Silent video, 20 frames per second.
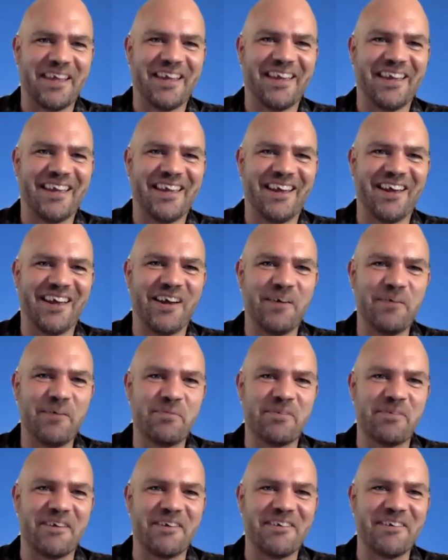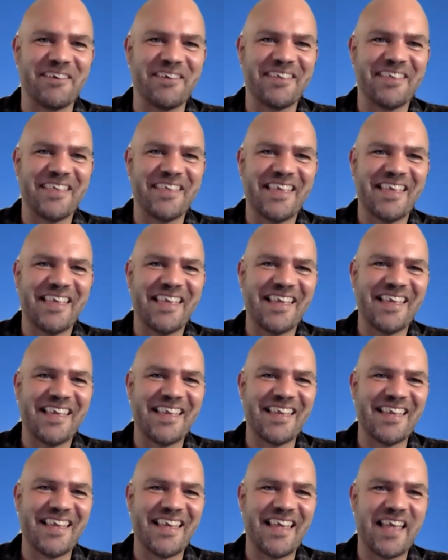I hope so.
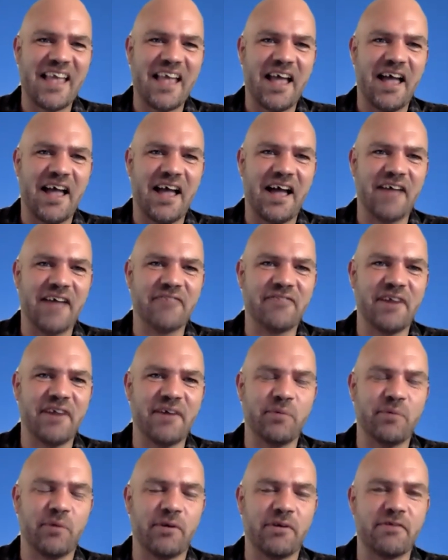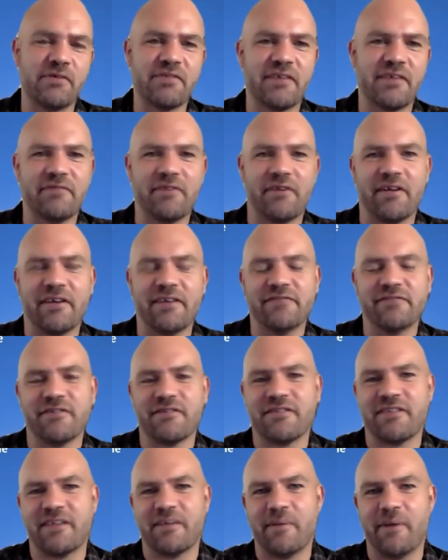I found what you said very
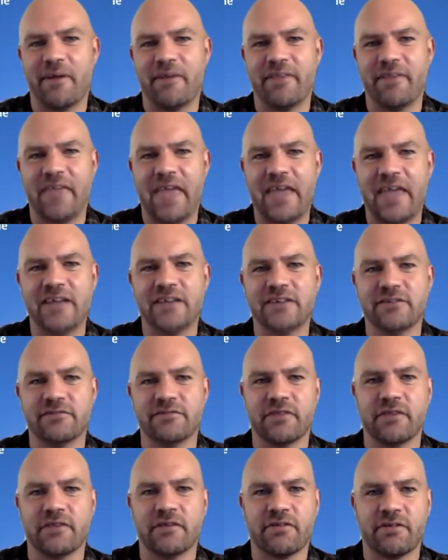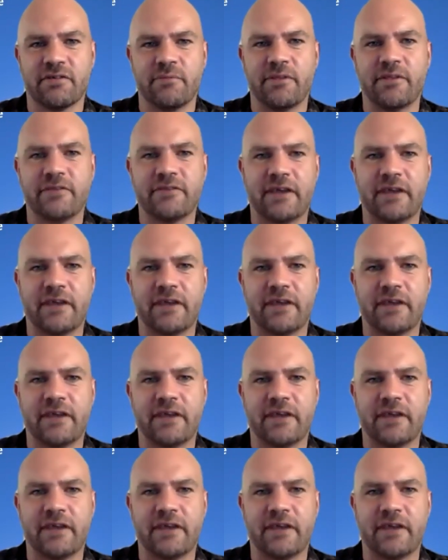interesting about the age of the, some of the